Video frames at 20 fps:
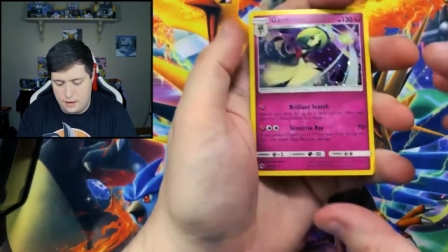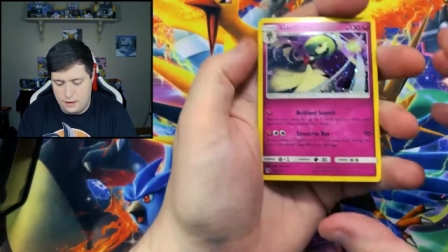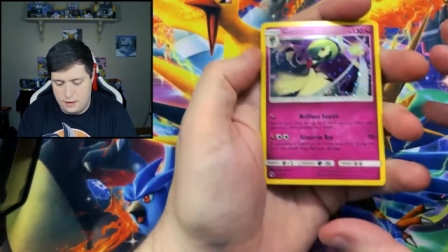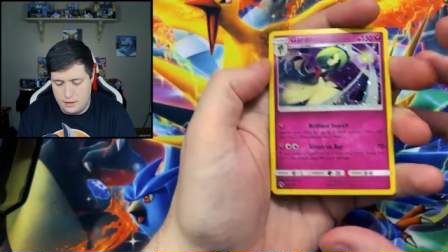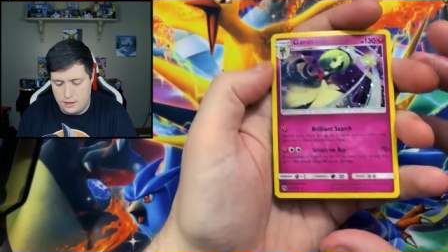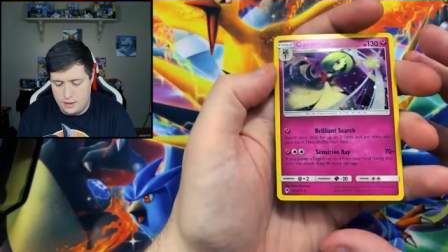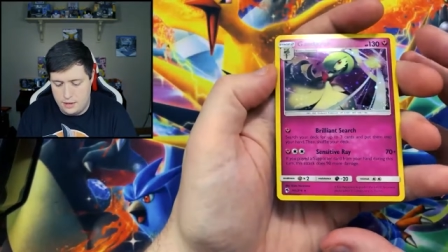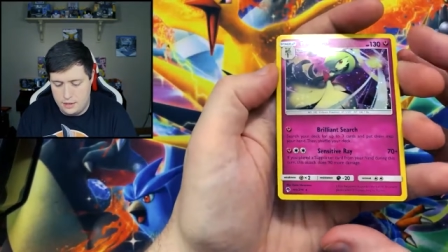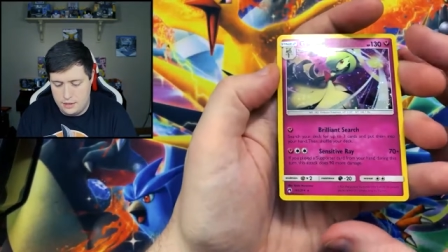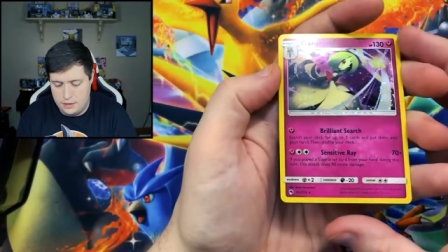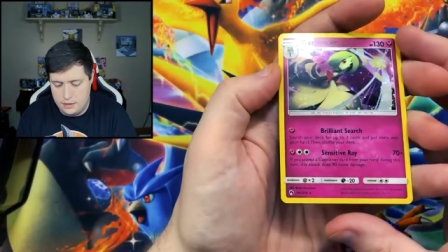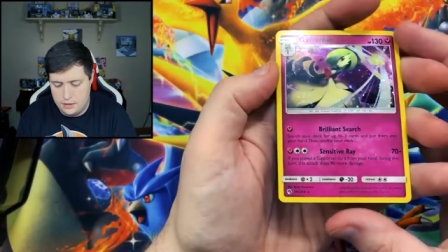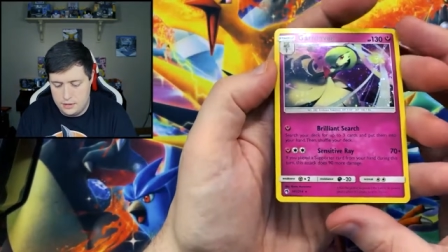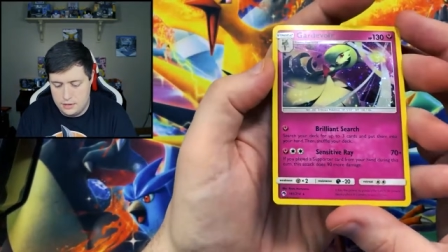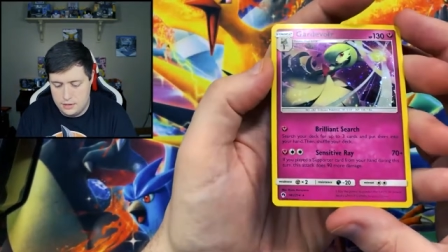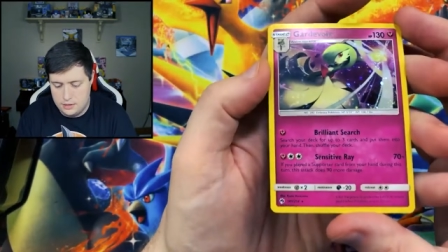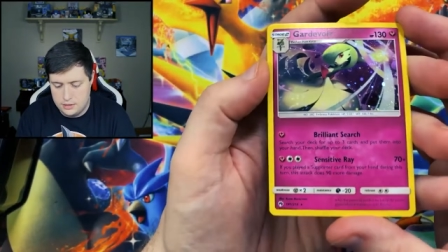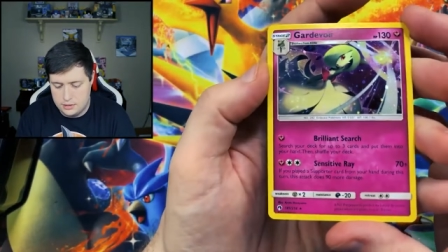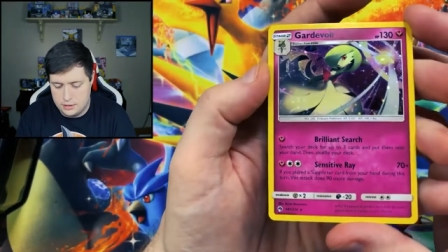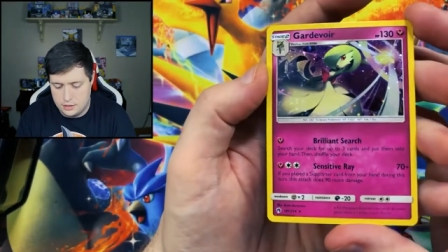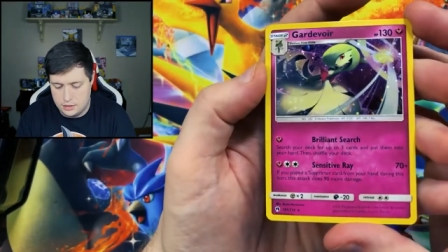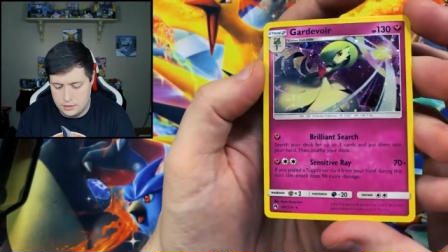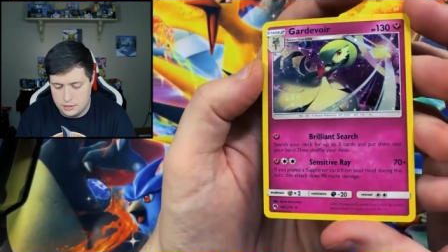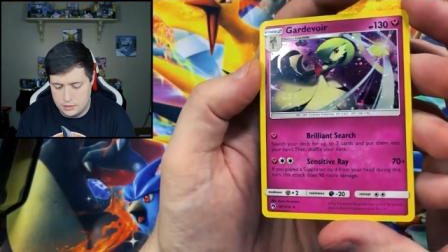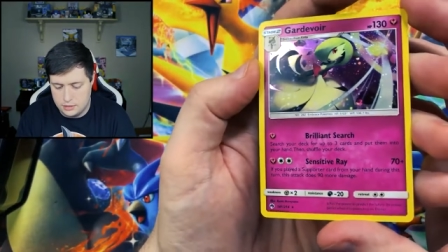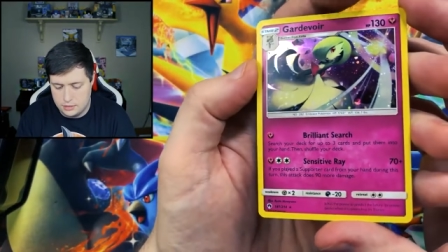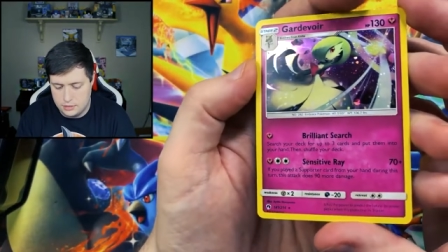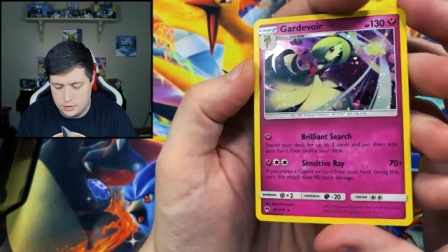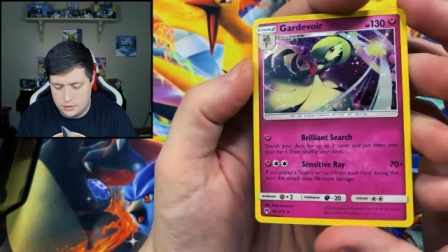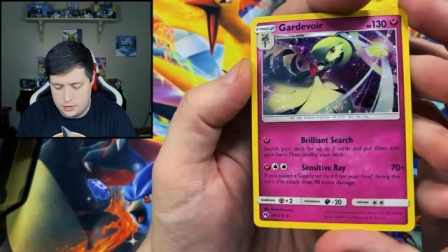All right,
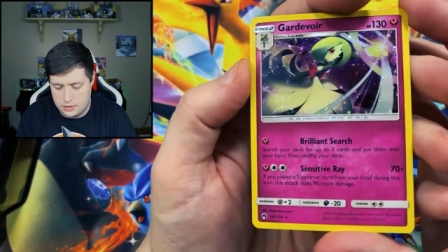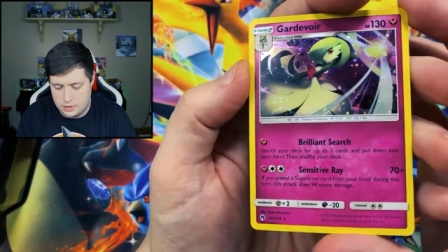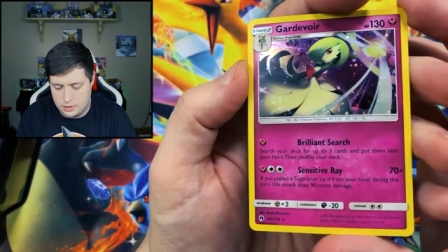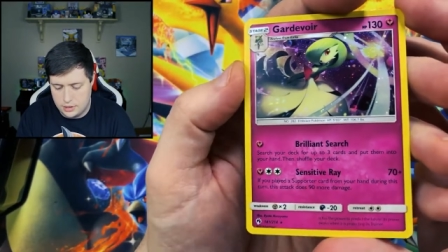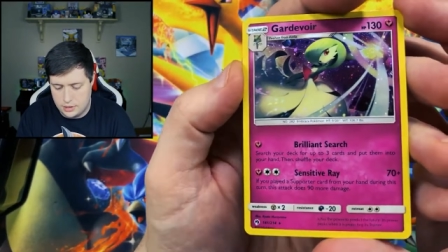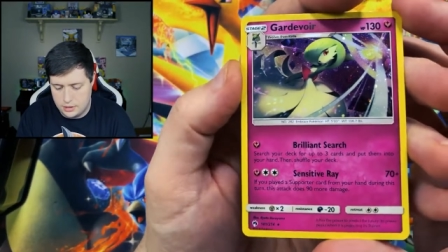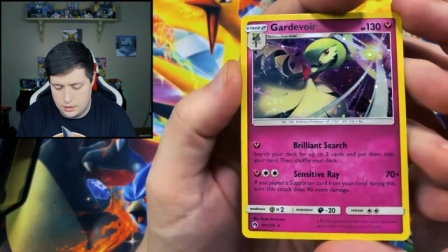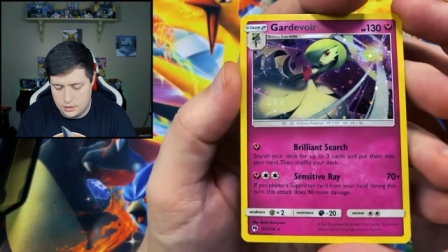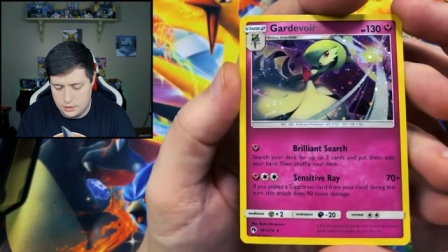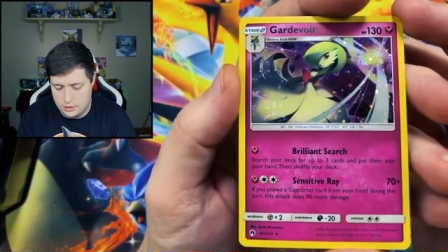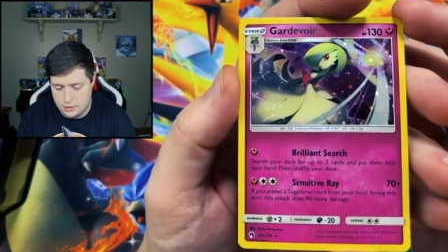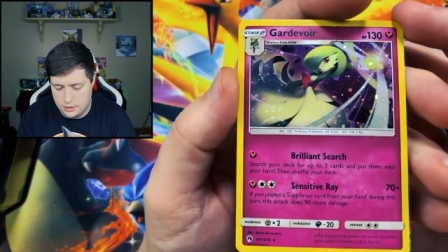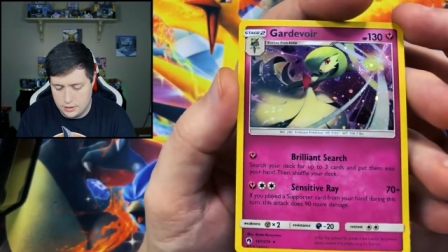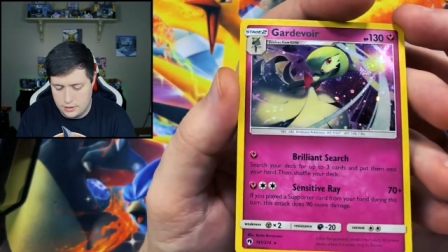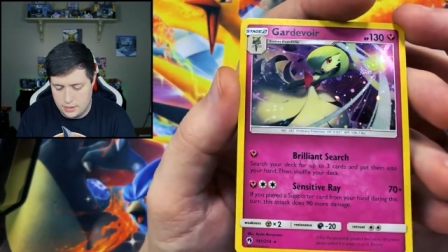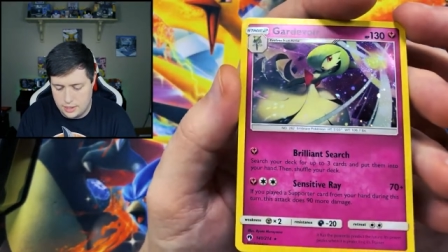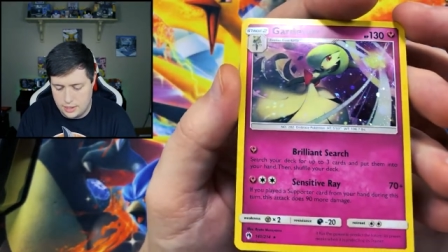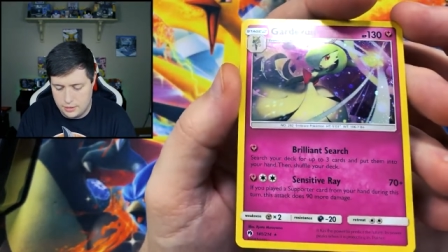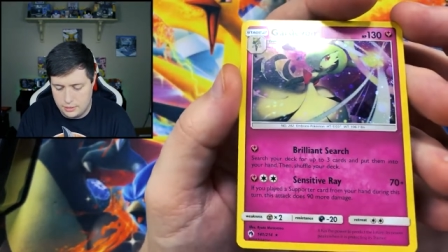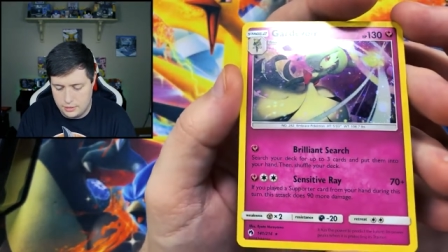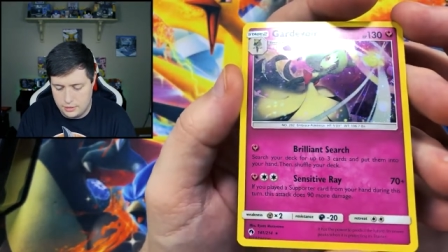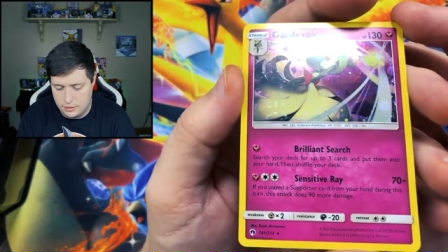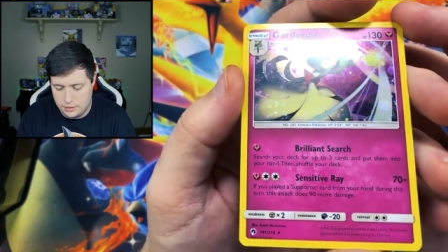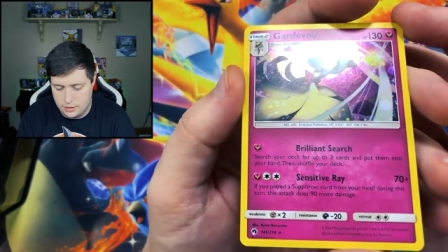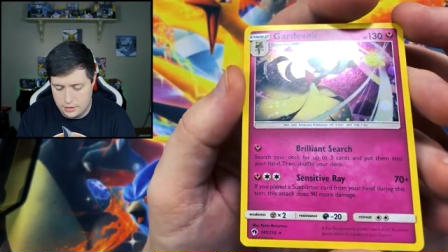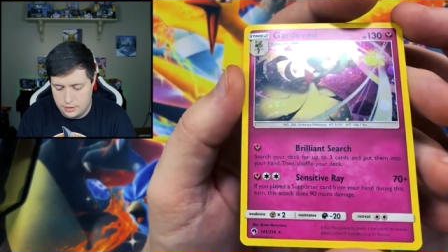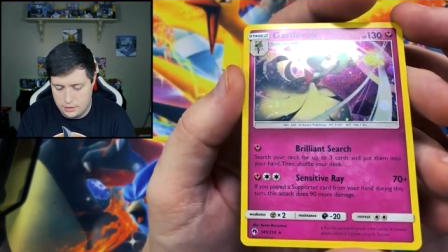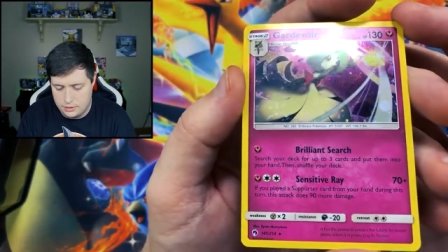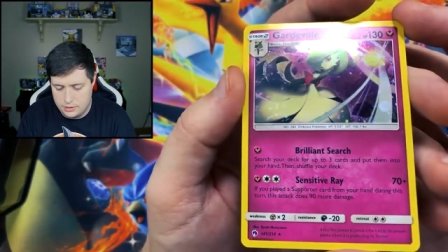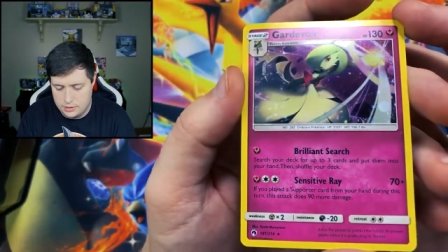so let y'all get a good look at that really
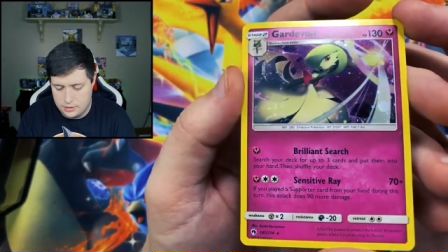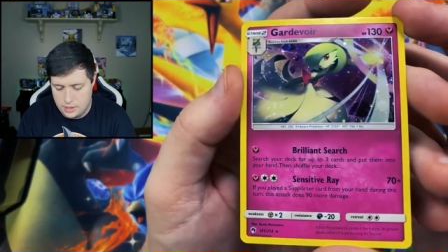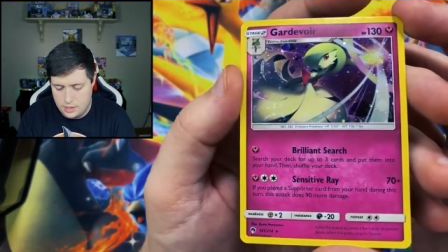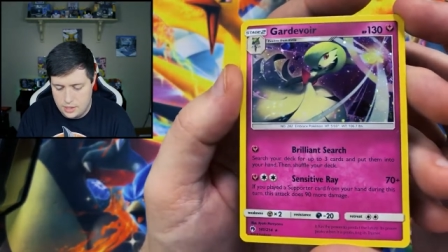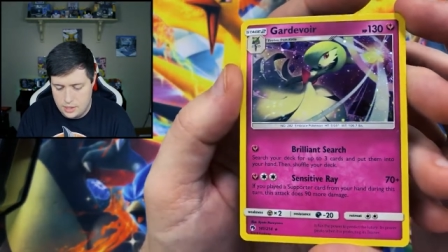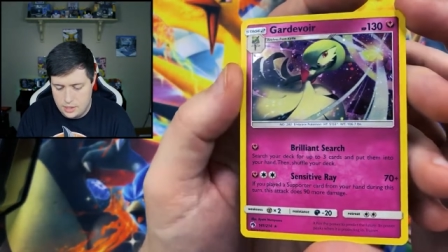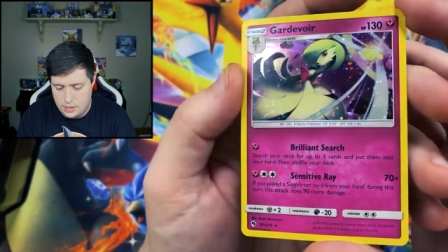close.